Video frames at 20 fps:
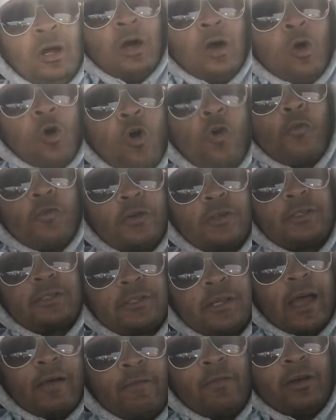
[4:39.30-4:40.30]
over
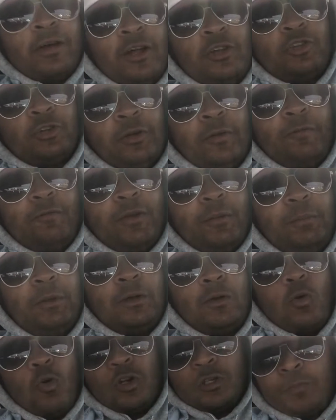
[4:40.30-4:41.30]
750
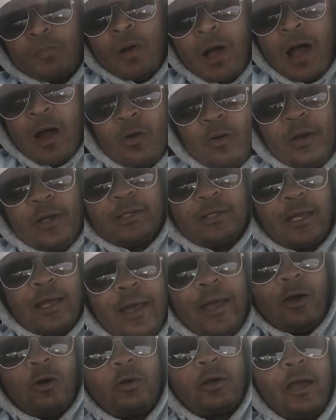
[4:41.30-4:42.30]
horsepower, it's a
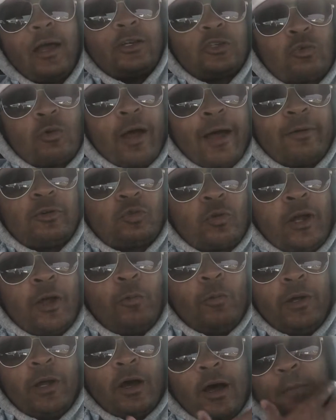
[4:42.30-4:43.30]
Hellcat
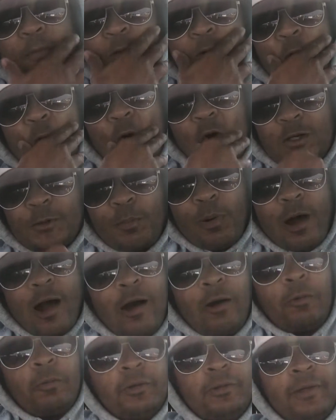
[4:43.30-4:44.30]
drivetrain. We upped the
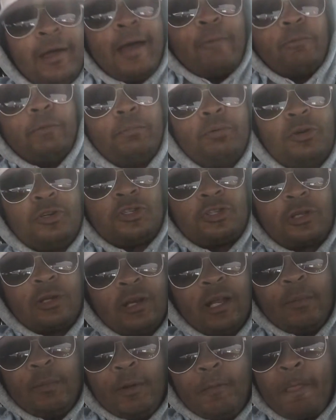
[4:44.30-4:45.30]
horsepower with that. We pushed the
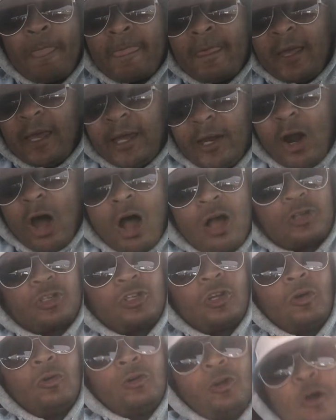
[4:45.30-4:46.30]
limit. It
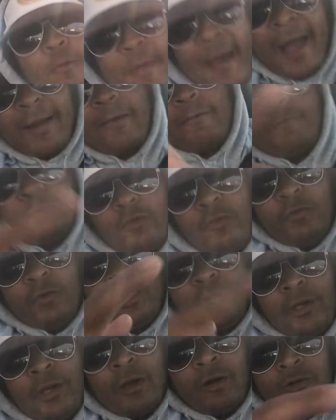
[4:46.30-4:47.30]
also, go back a few
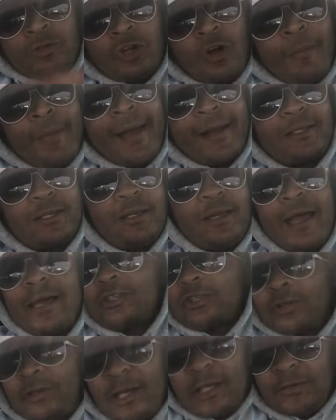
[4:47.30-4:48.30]
videos, go back to
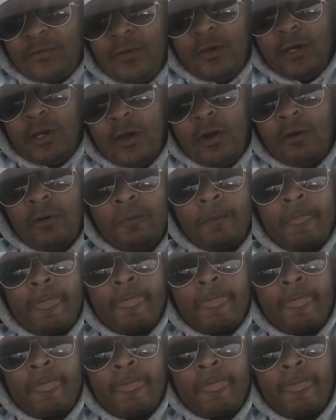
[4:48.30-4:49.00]
yesterday's video.